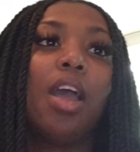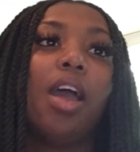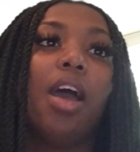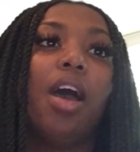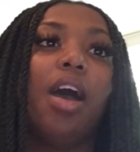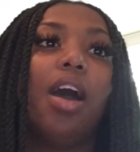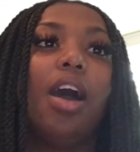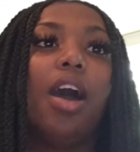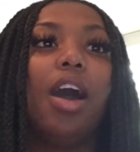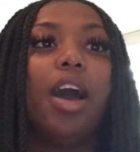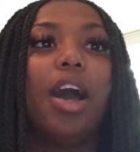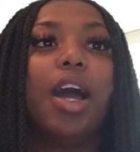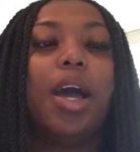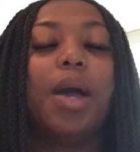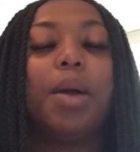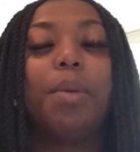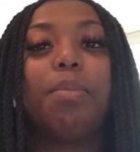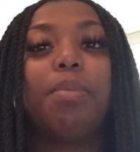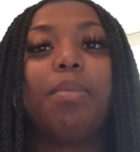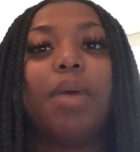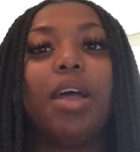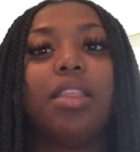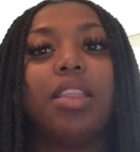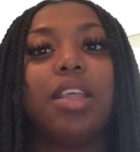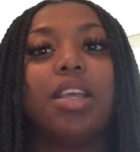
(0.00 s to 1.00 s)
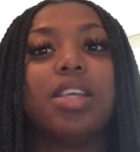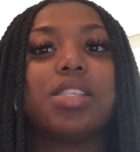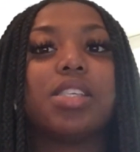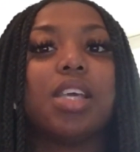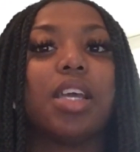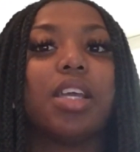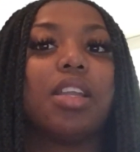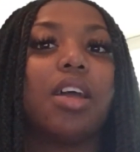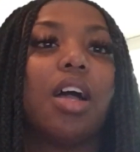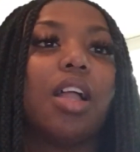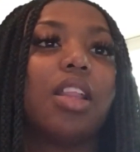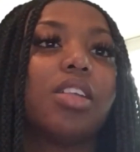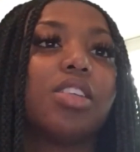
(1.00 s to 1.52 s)
I think
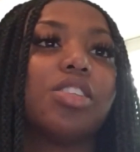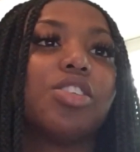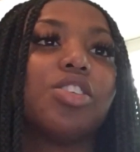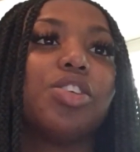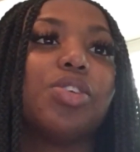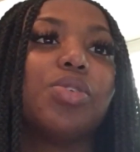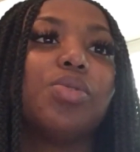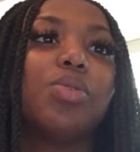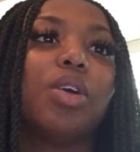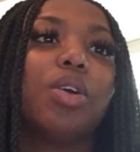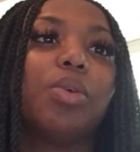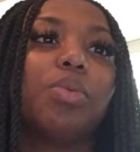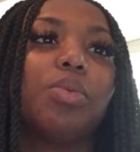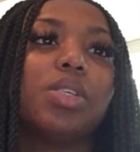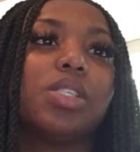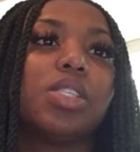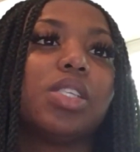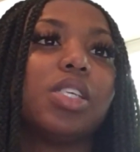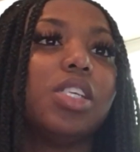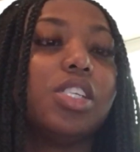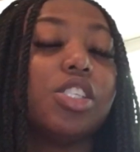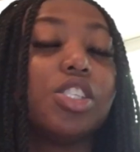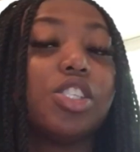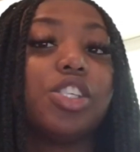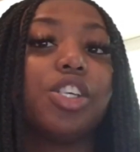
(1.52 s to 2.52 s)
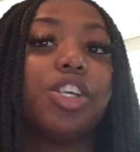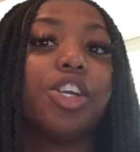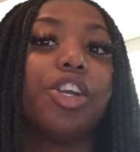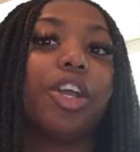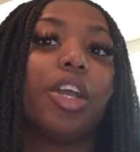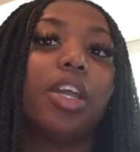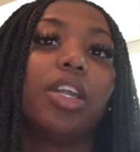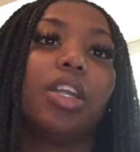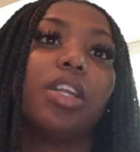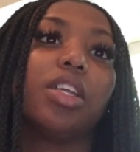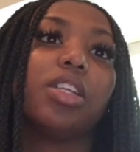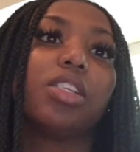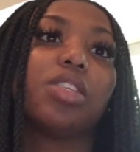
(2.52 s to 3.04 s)
technology, is easier
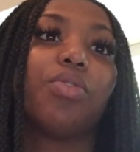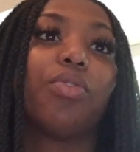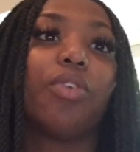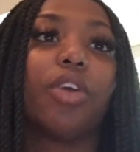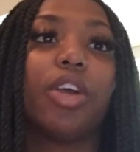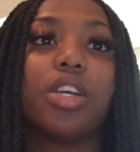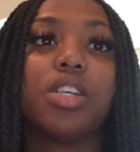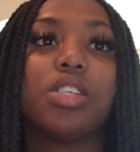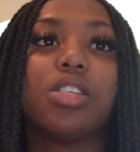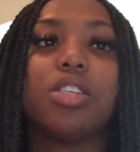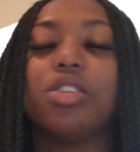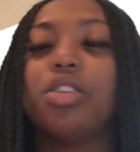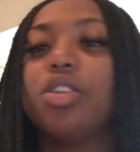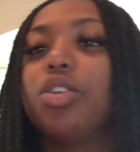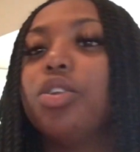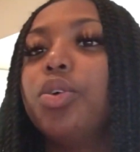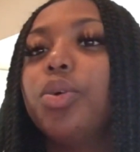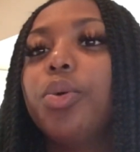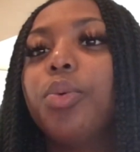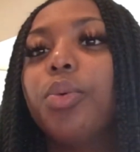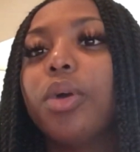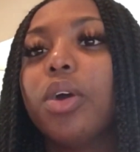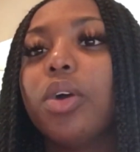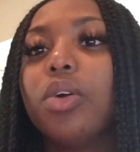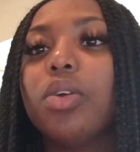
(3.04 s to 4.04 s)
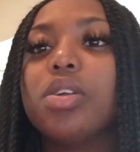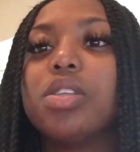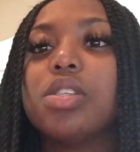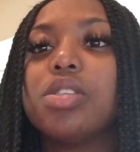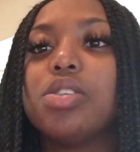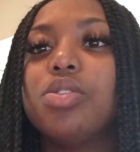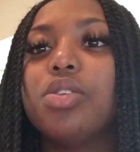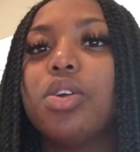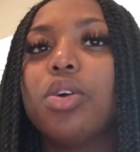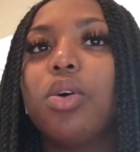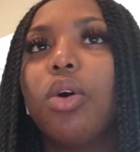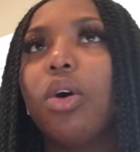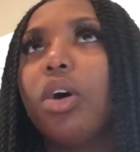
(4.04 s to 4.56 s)
and it is fresh, and the new world is,
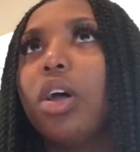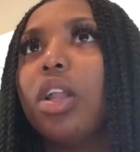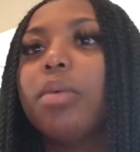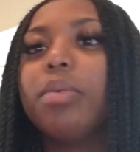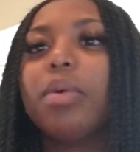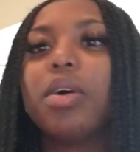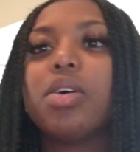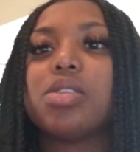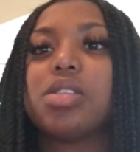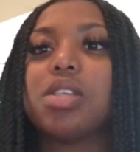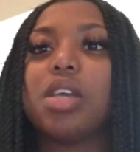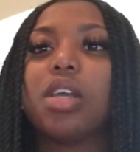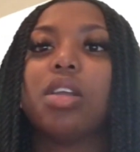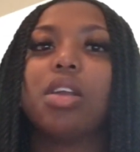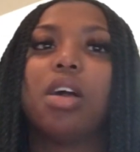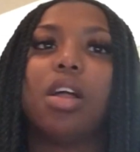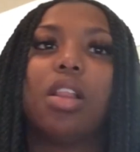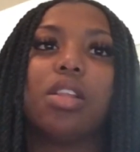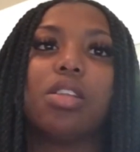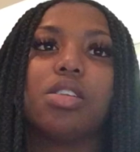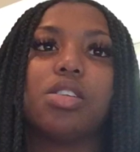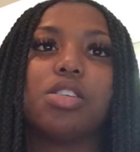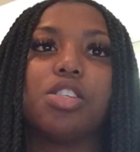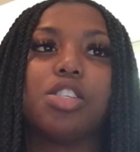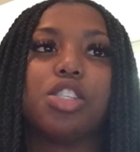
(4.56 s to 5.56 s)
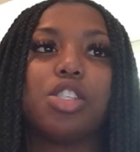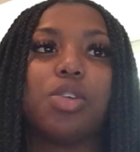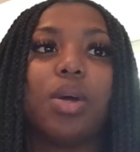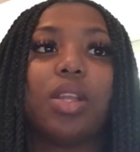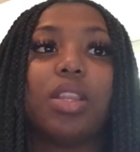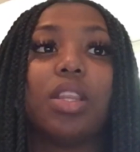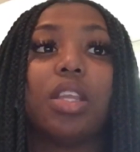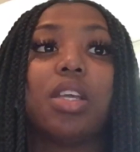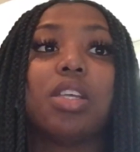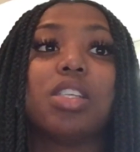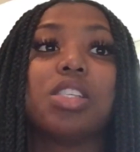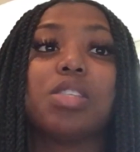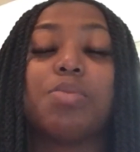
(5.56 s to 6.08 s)
all about technology. So I
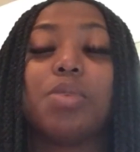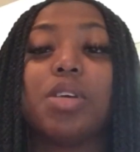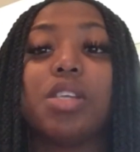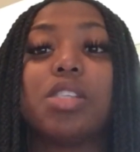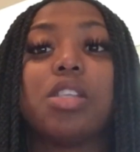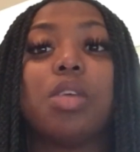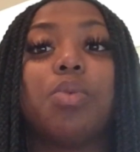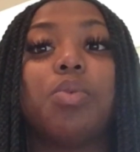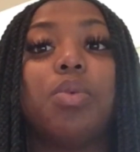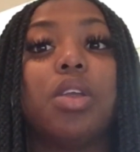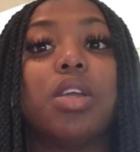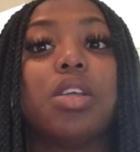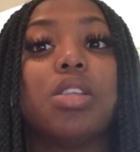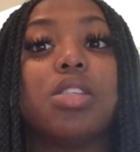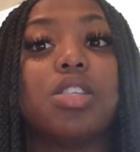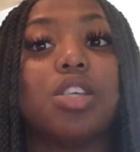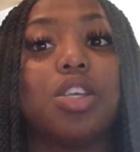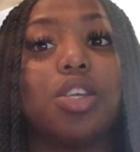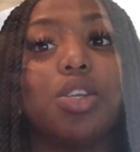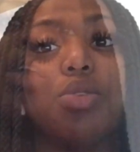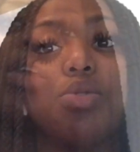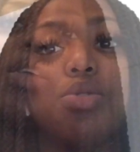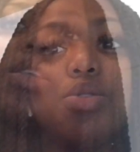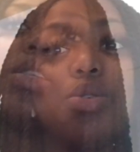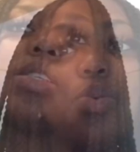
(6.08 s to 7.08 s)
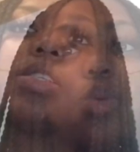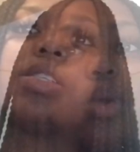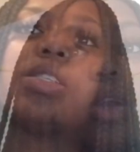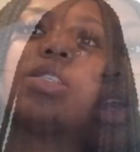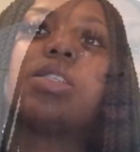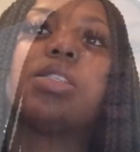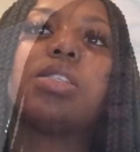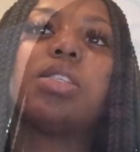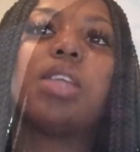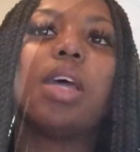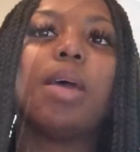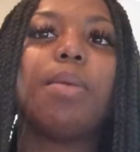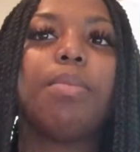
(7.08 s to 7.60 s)
think it's best that we continue to work.
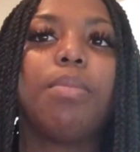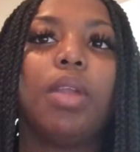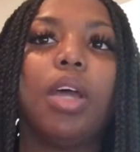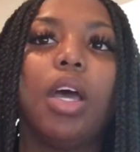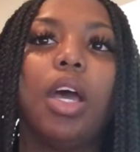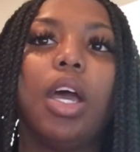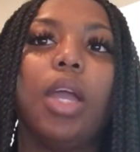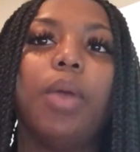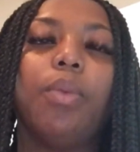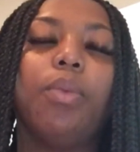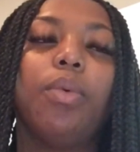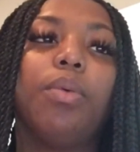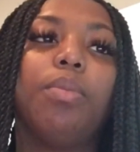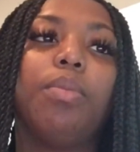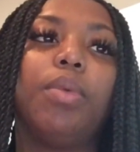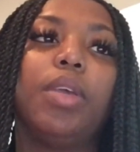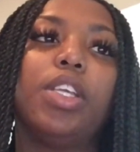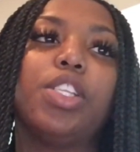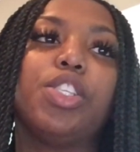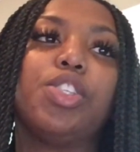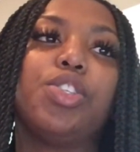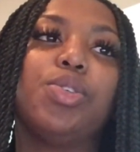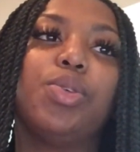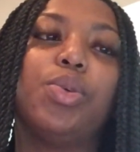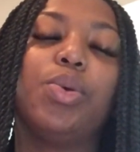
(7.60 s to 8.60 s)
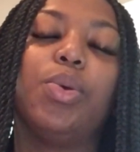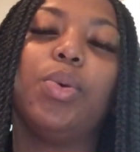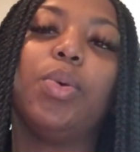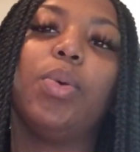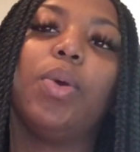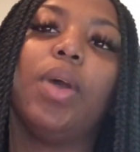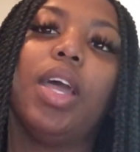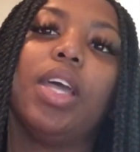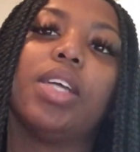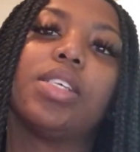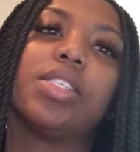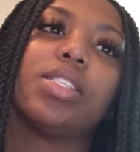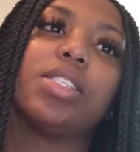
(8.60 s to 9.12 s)
Step 9 will be to
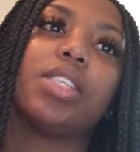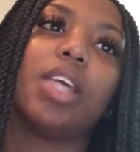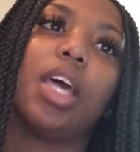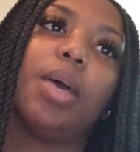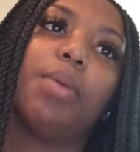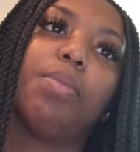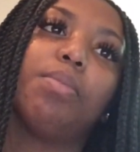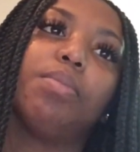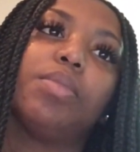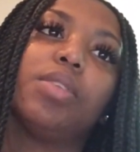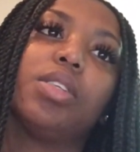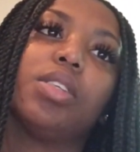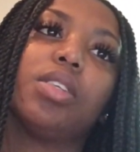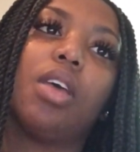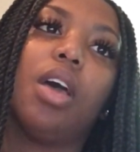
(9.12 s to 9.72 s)
accept